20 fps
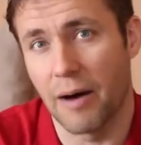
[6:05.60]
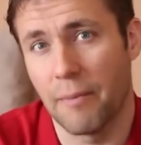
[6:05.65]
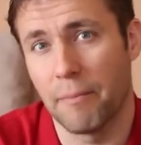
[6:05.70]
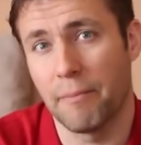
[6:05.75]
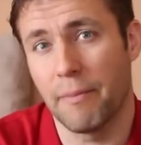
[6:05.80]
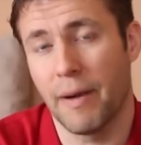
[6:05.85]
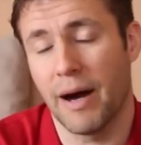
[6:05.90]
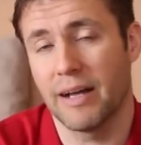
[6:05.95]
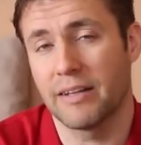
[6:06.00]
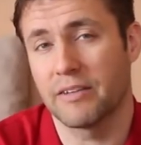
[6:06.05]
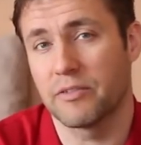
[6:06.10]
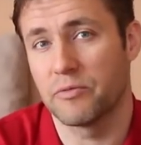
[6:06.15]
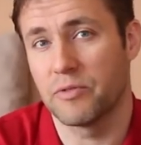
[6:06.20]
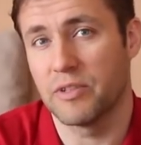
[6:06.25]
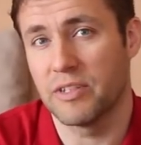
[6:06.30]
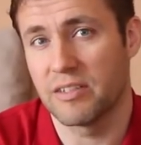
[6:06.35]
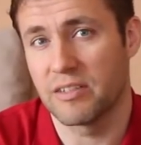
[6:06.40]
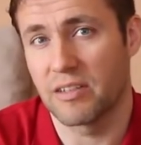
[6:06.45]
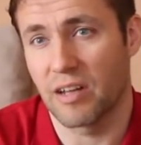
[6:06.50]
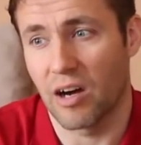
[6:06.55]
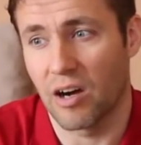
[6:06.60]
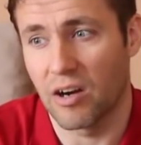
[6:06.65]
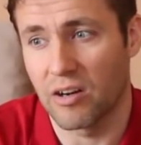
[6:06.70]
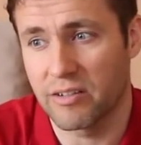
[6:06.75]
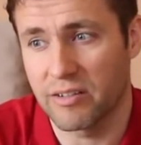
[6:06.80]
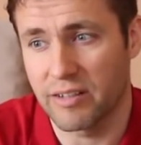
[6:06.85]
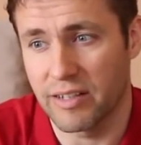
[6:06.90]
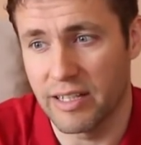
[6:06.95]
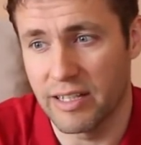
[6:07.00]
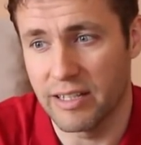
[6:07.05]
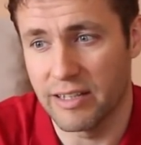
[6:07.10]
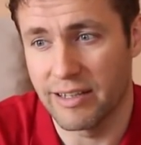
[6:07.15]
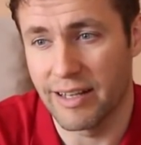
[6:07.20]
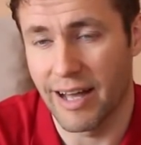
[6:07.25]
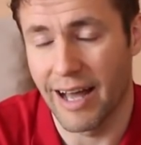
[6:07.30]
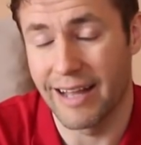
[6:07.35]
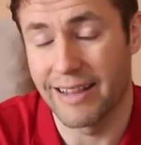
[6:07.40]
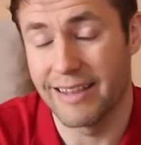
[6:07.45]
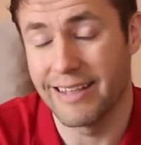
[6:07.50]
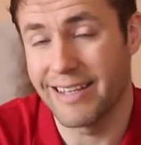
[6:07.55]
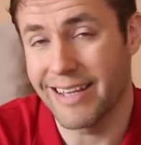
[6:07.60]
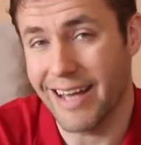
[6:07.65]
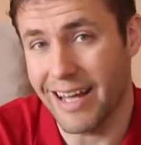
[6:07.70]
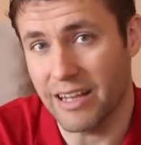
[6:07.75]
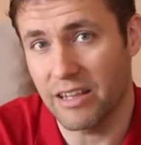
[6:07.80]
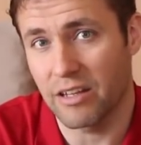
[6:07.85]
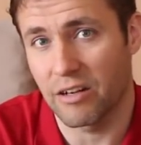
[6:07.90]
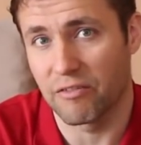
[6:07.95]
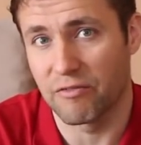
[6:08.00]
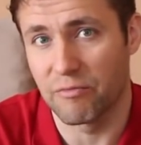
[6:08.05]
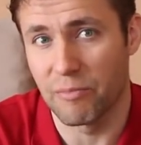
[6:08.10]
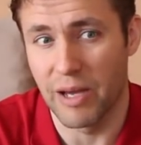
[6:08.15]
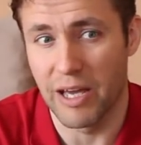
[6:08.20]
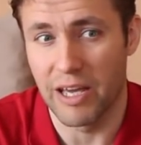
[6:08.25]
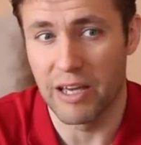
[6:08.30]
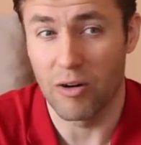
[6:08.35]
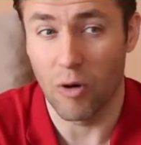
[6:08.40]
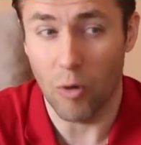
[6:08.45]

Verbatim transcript: might restart in at the end of May.